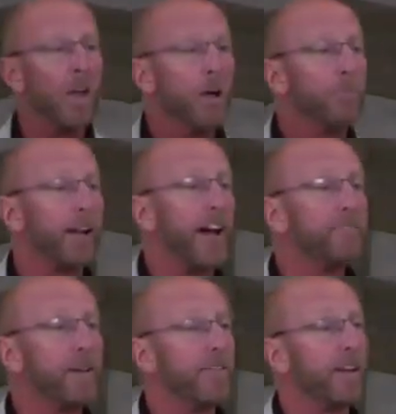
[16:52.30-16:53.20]
but I've
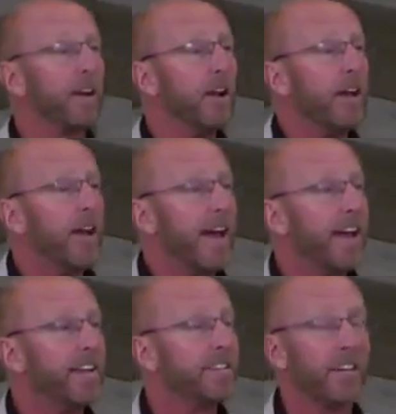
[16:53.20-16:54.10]
been there.
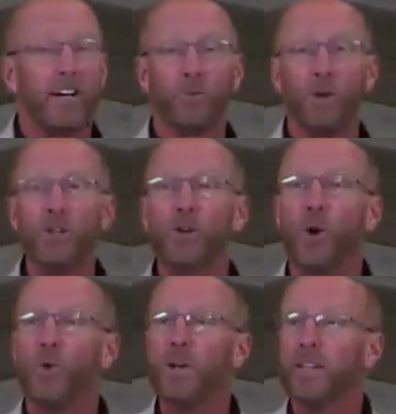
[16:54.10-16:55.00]
And uh, when you
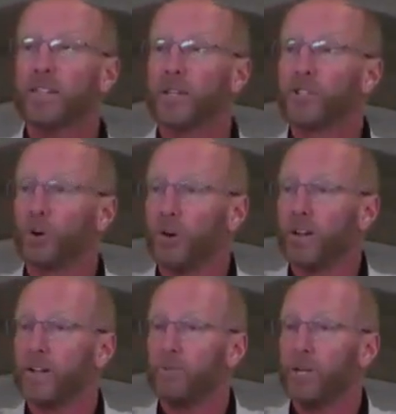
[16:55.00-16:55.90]
go into
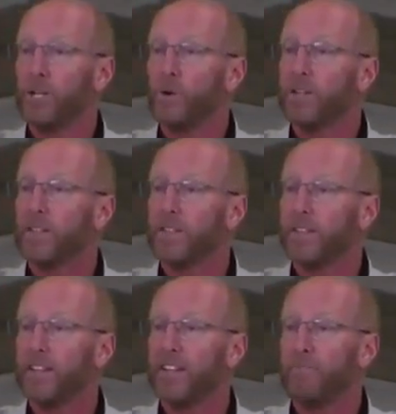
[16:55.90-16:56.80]
Jordan, when you go into the
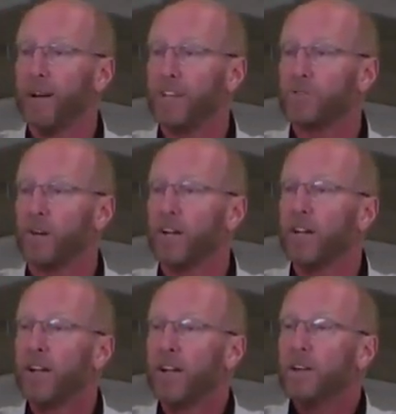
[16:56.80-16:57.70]
city of Petra,
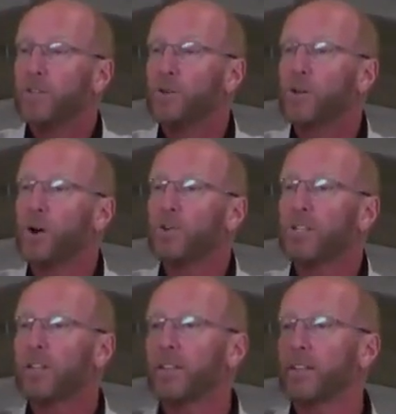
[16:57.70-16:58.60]
you go to
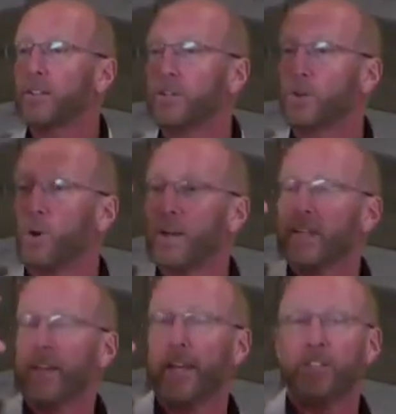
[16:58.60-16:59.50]
the, you're going to
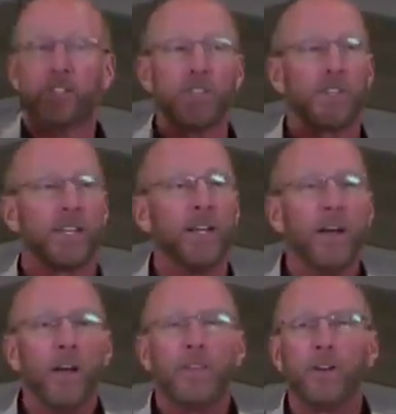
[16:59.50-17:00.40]
the ancient city.
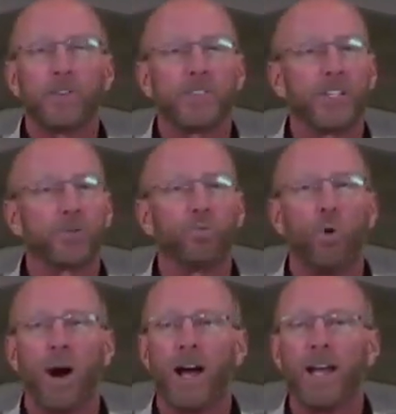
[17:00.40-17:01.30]
There's this
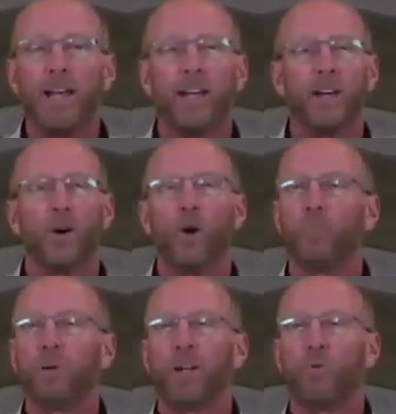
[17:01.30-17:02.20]
wide
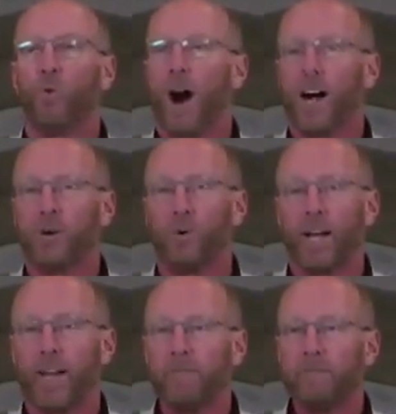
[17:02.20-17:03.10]
open
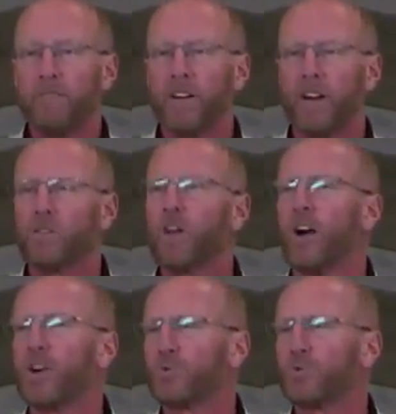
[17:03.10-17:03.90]
walkway, a large